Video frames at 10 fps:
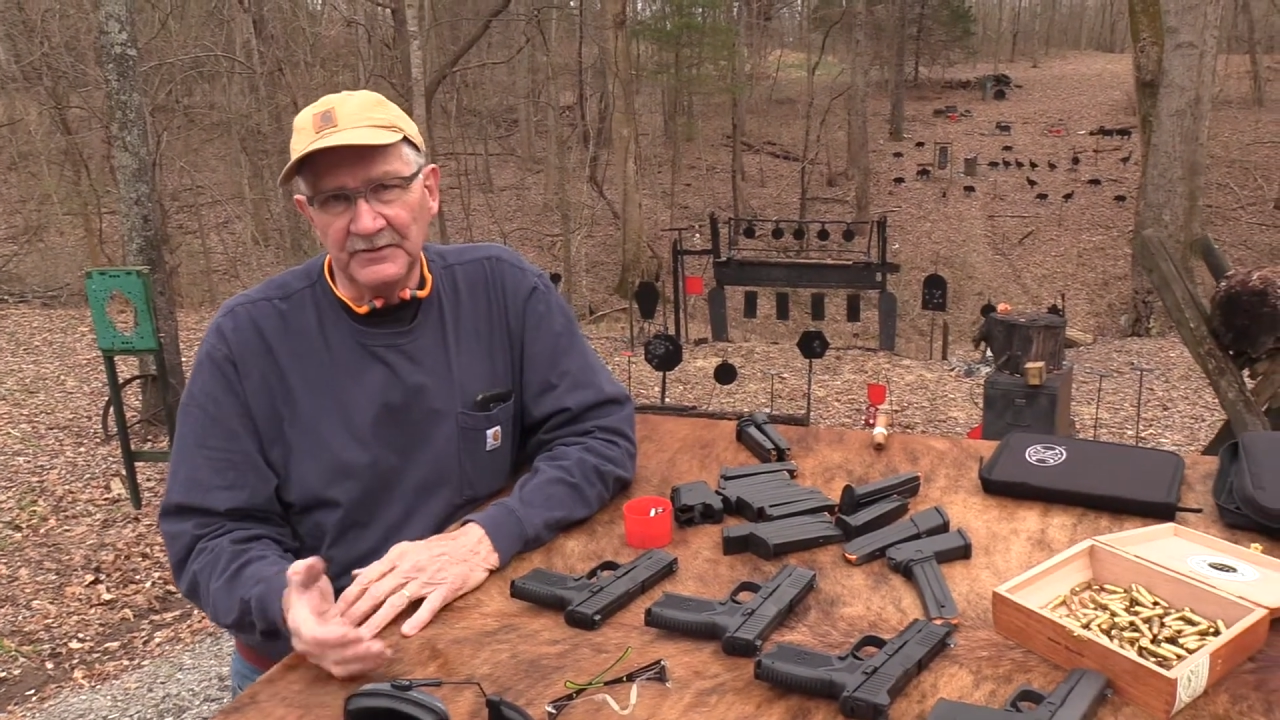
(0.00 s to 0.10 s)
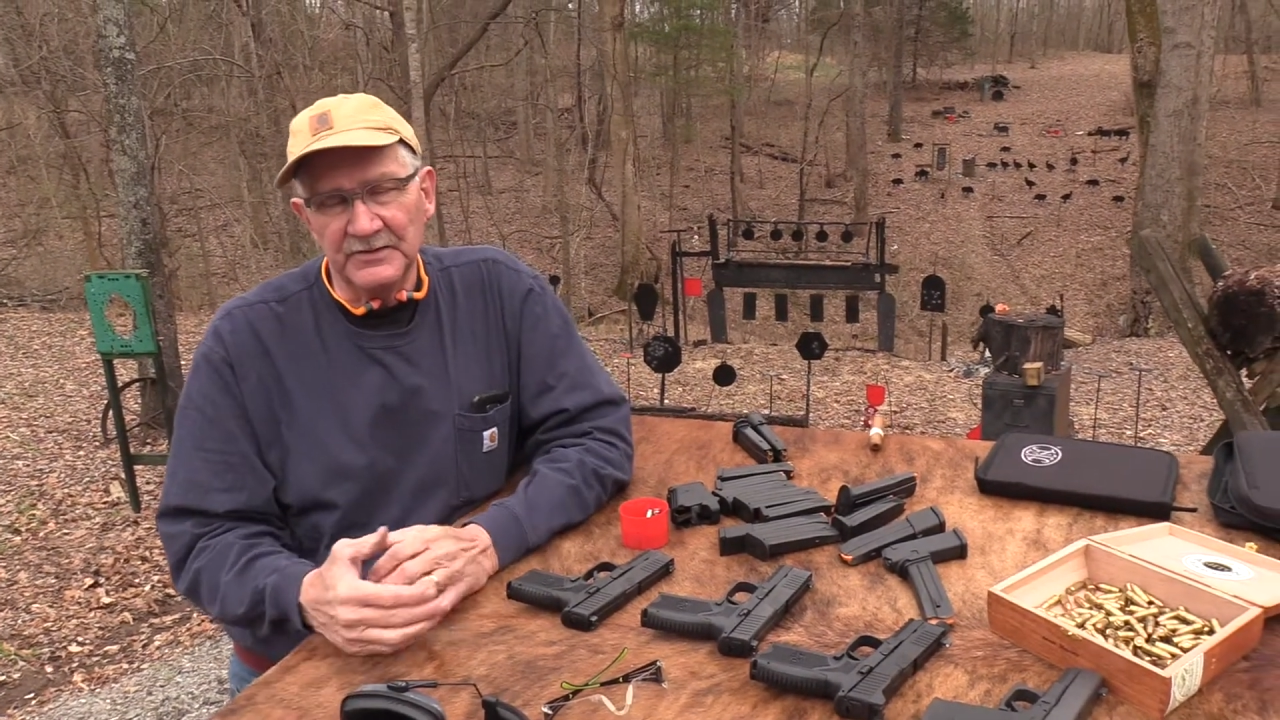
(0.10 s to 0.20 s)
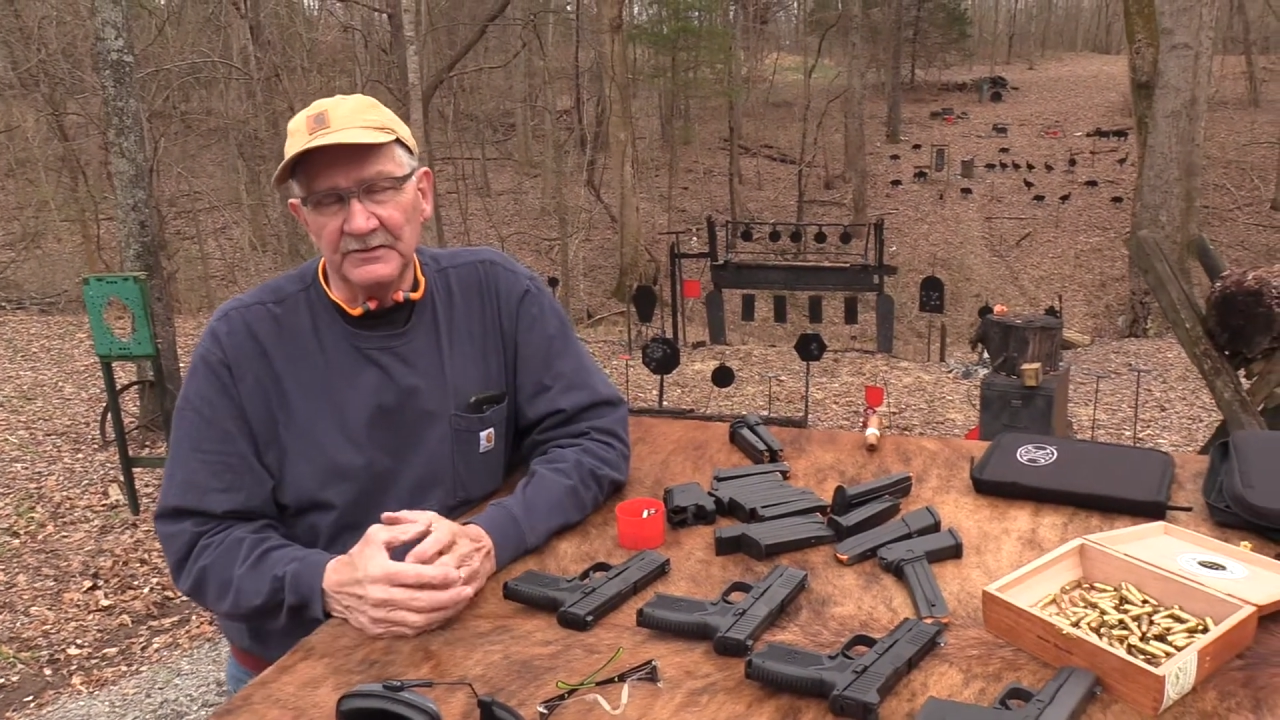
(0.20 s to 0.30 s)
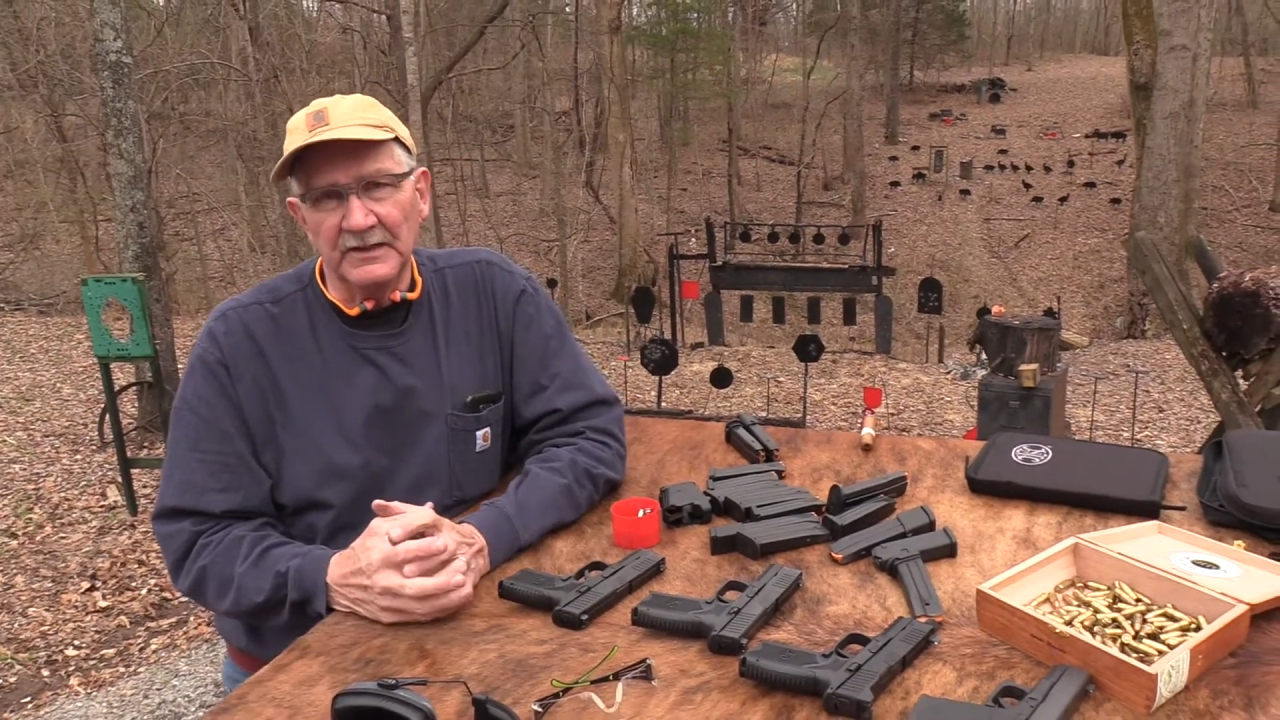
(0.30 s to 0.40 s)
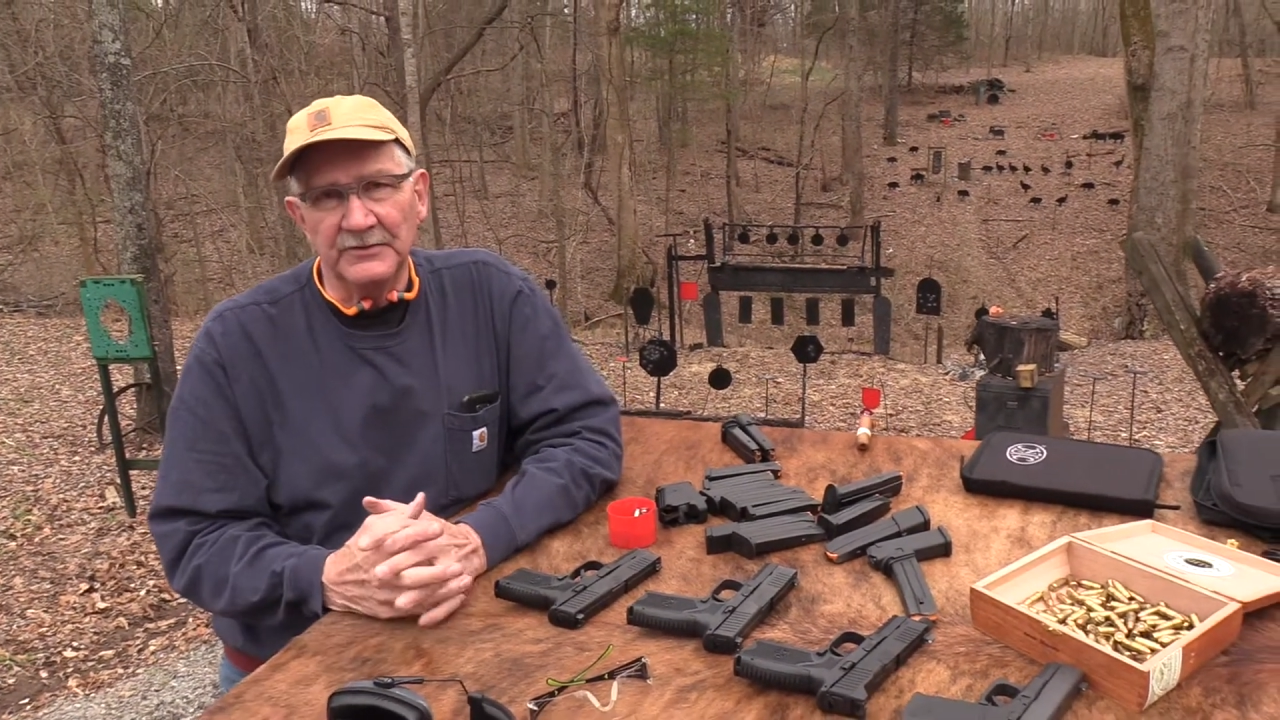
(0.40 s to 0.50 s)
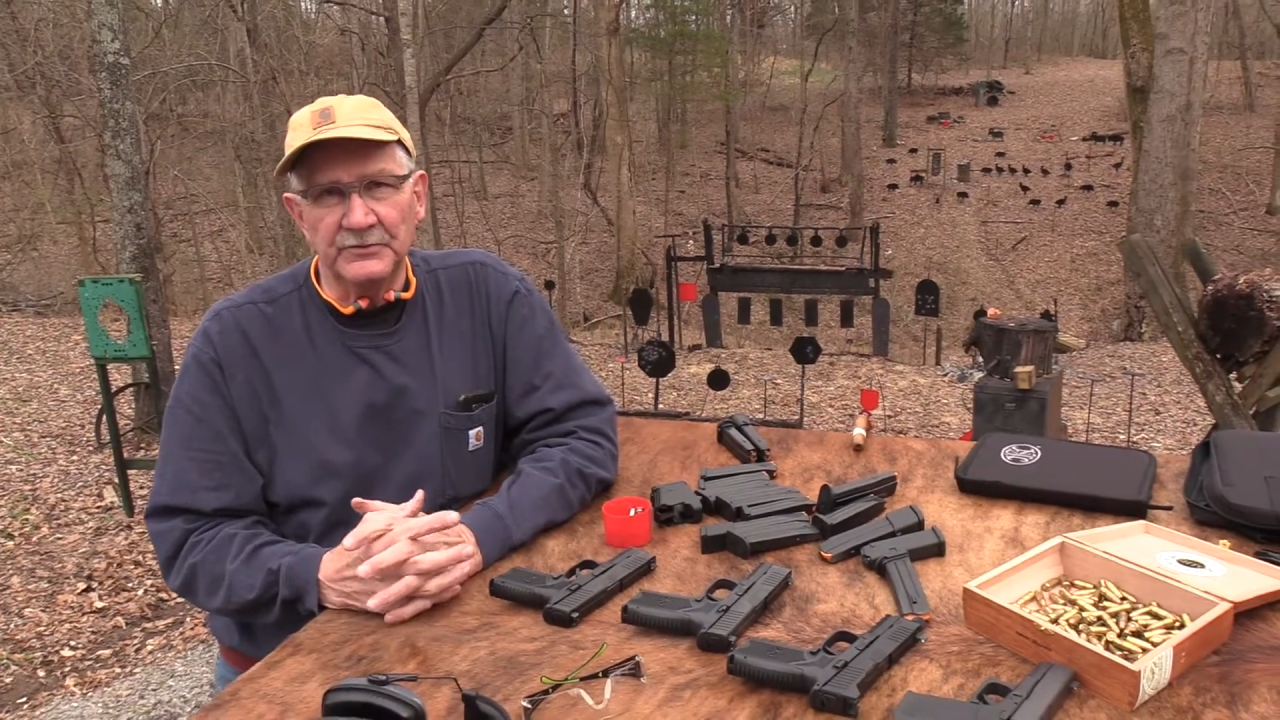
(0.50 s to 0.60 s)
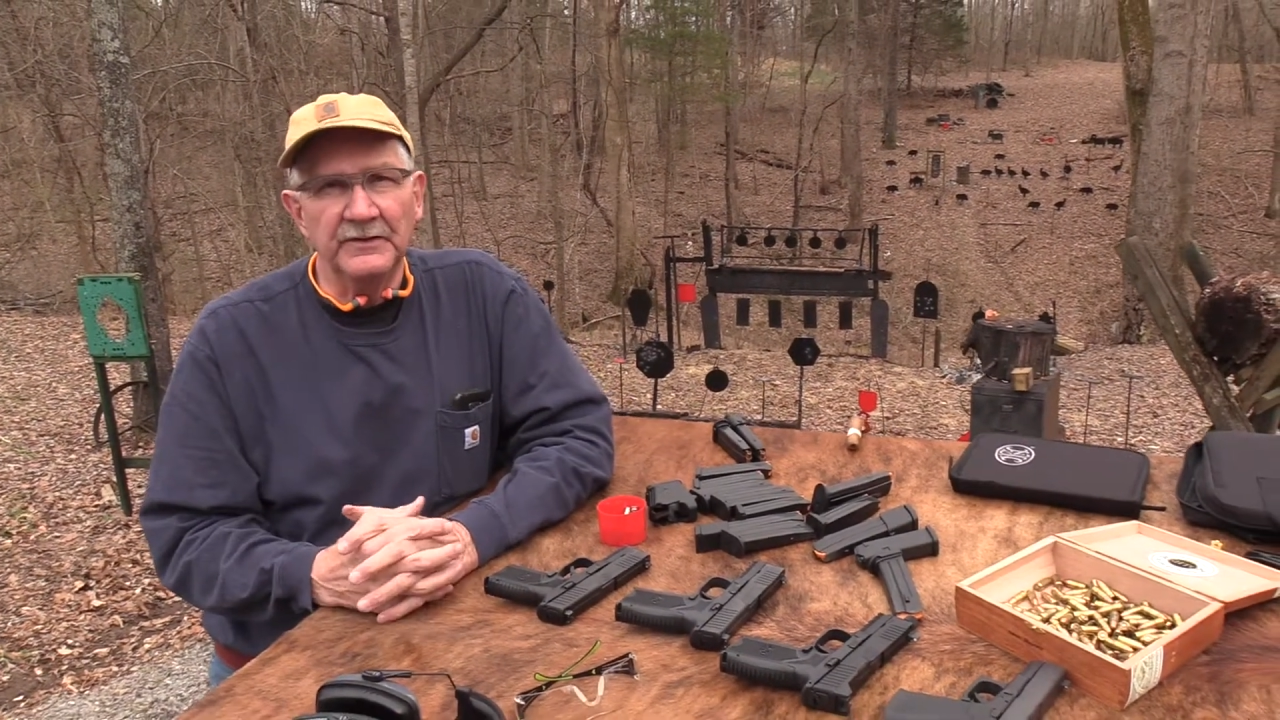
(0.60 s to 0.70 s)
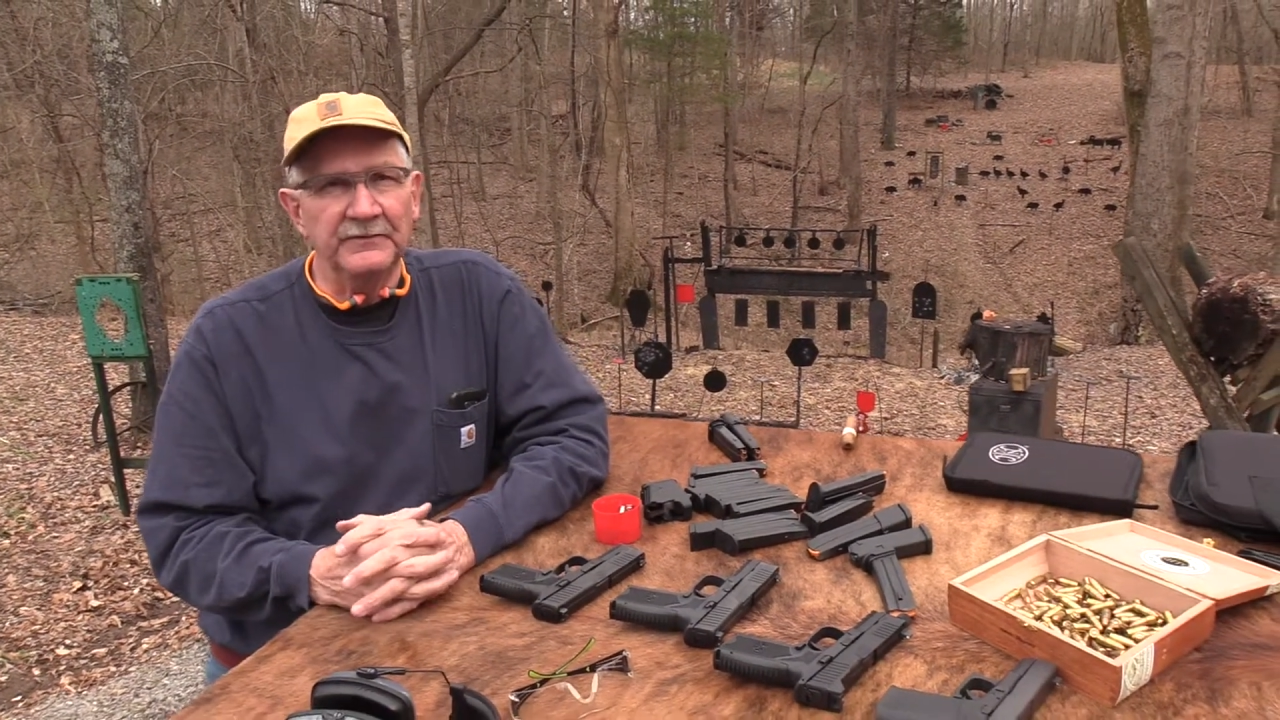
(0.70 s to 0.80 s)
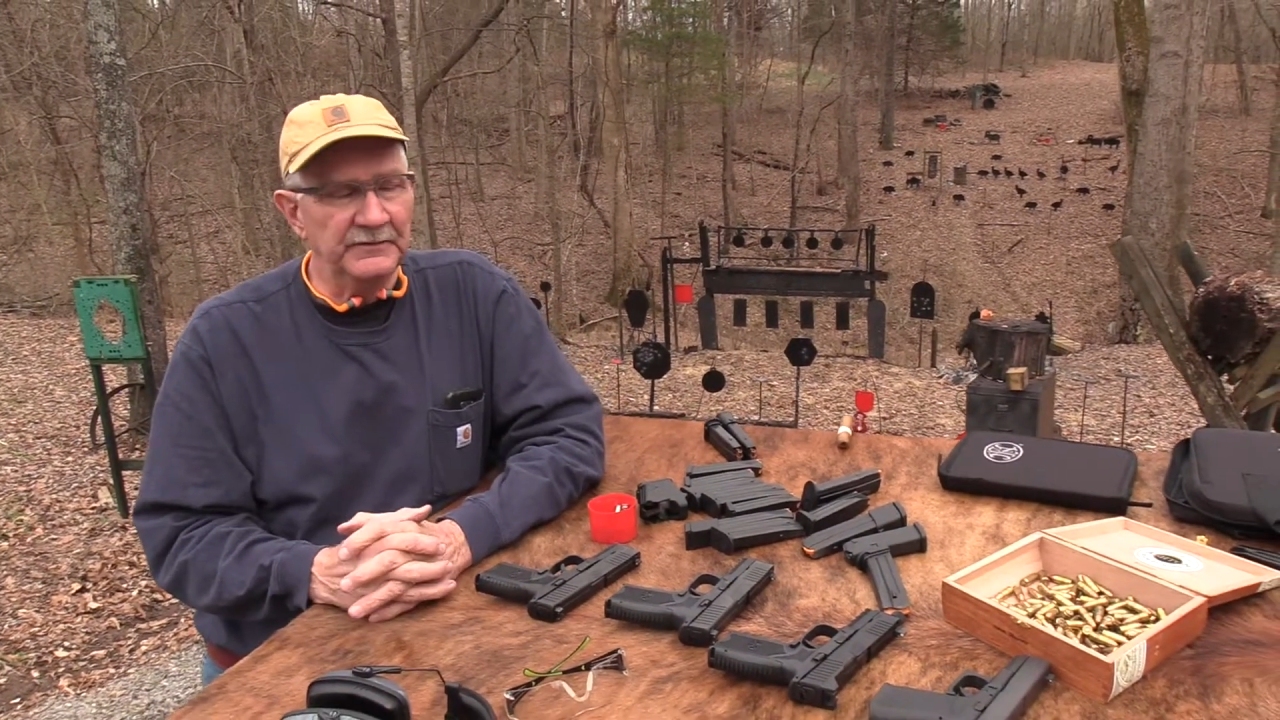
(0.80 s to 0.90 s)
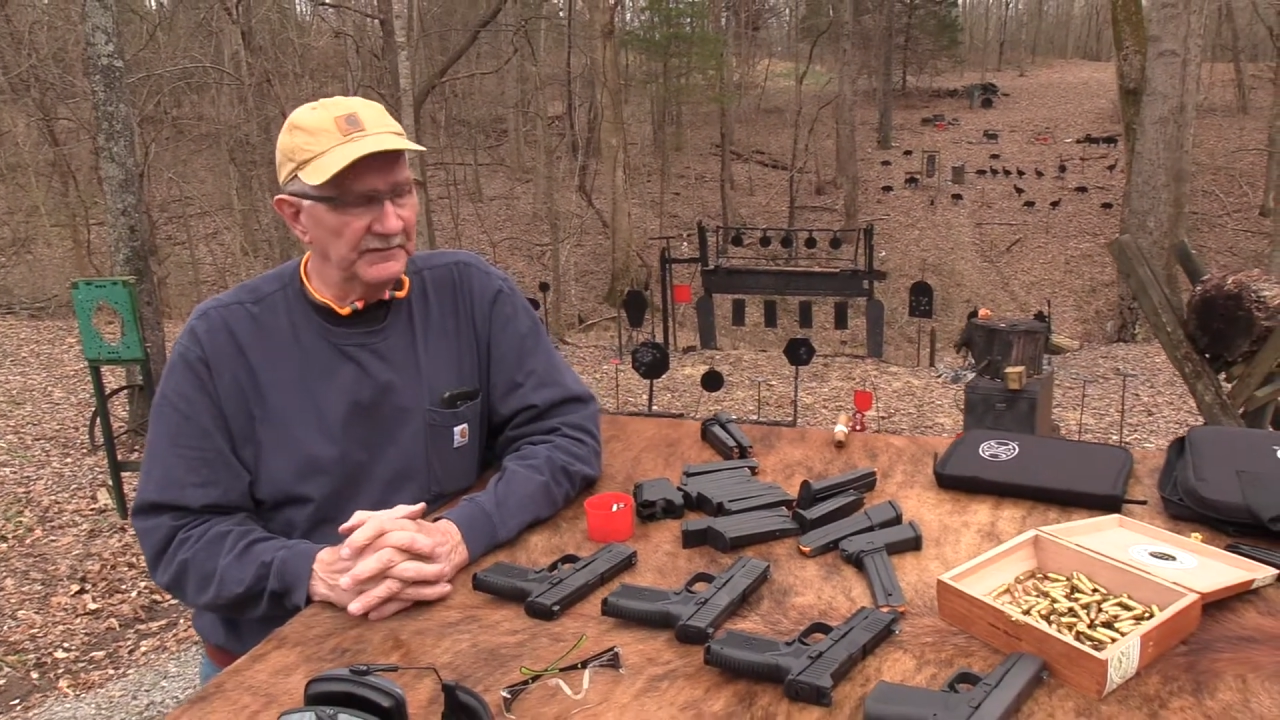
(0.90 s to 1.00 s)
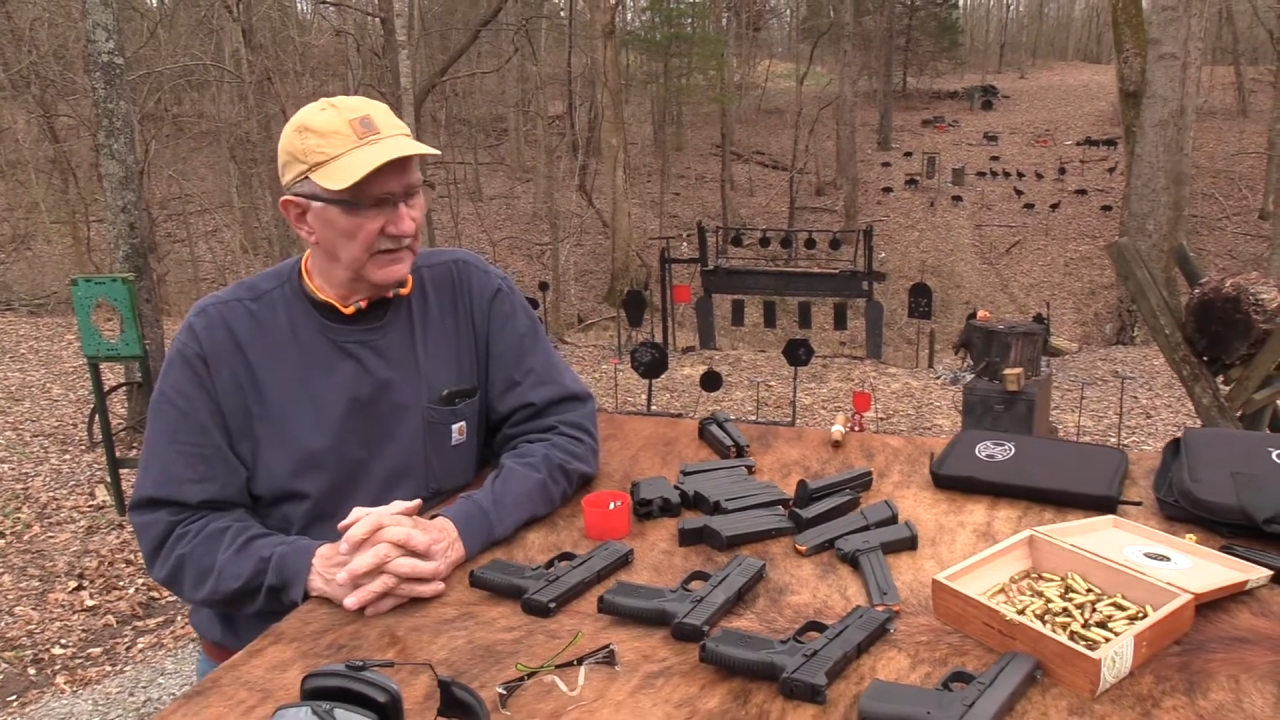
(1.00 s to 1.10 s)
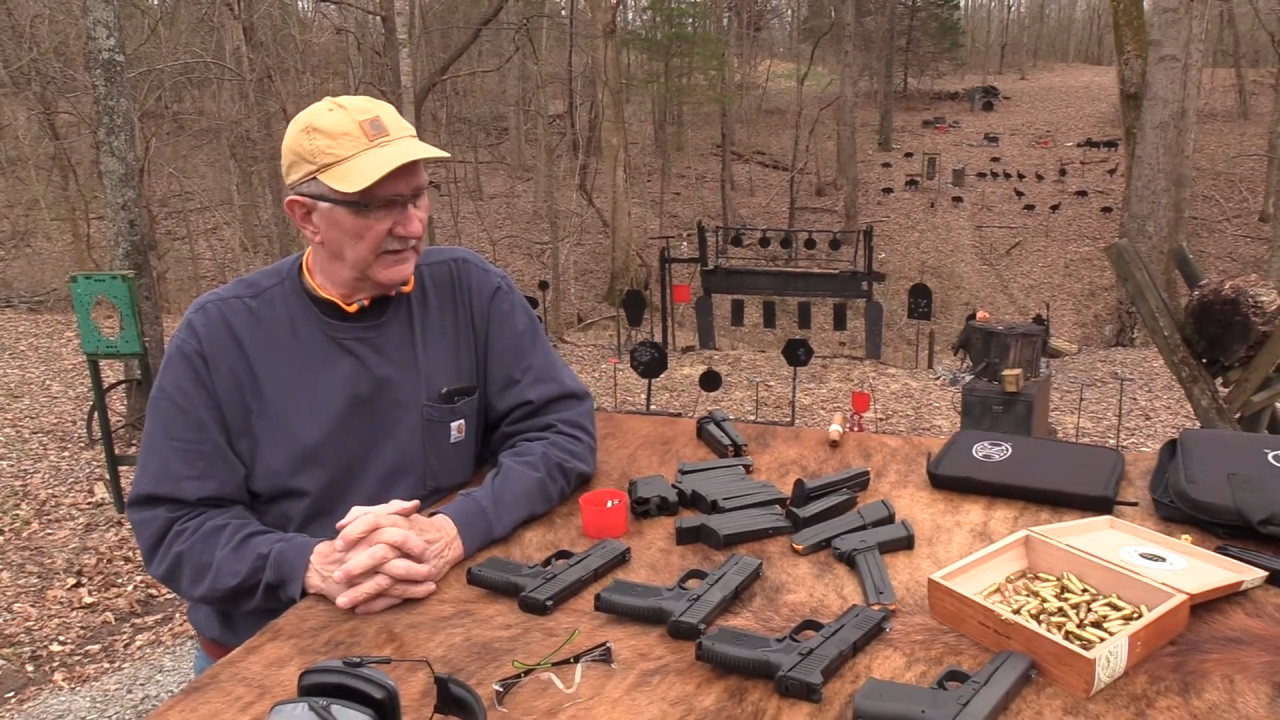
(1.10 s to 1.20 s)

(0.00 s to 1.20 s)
but you're not driven.